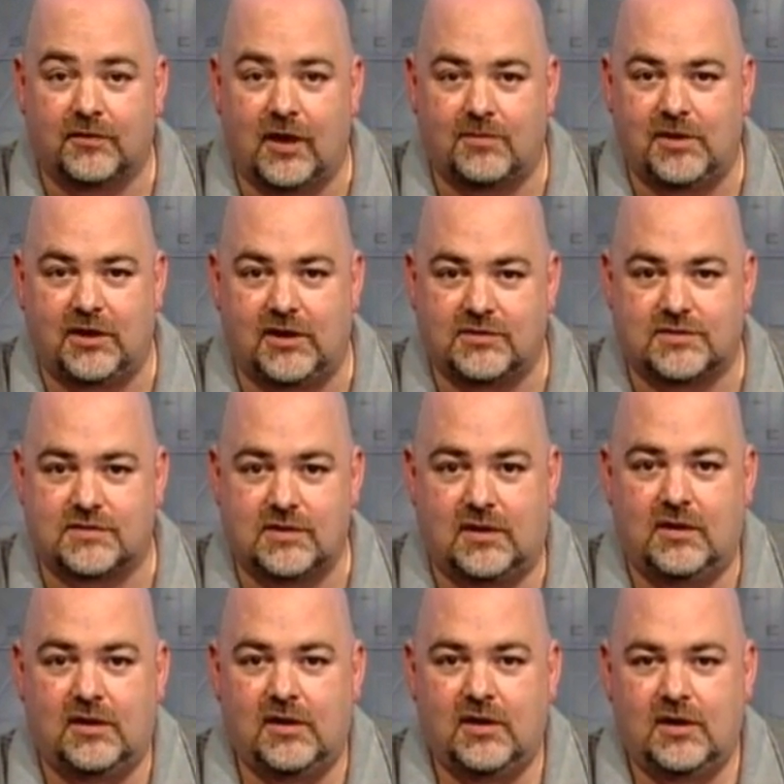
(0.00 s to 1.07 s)
I mean, it's
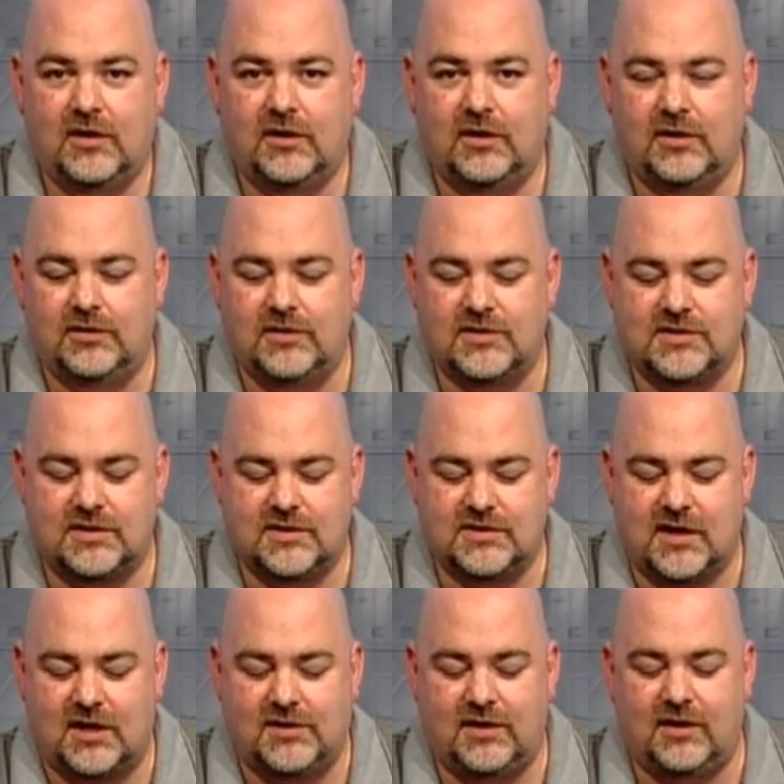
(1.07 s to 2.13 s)
this
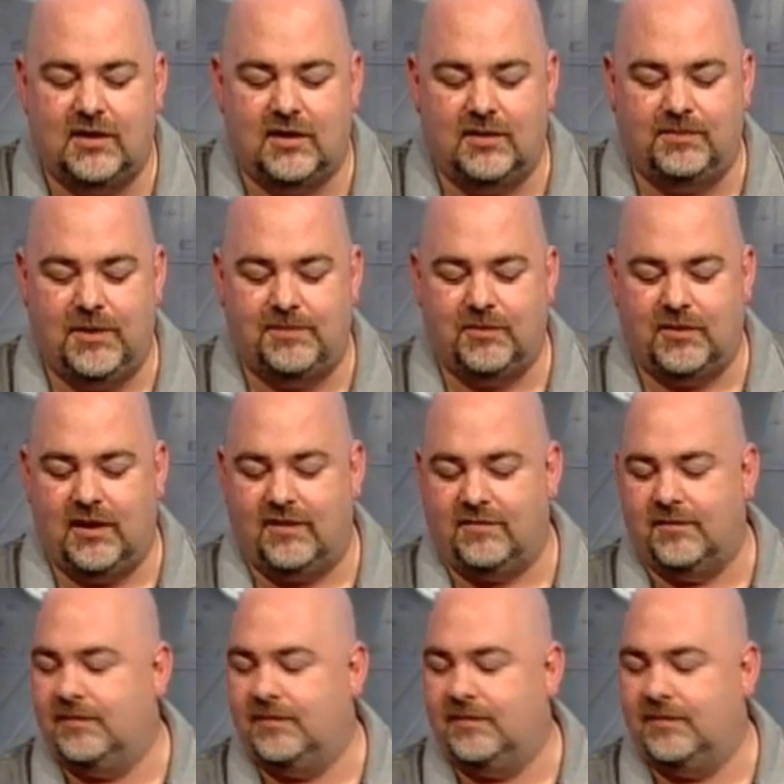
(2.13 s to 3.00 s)
idea people have a...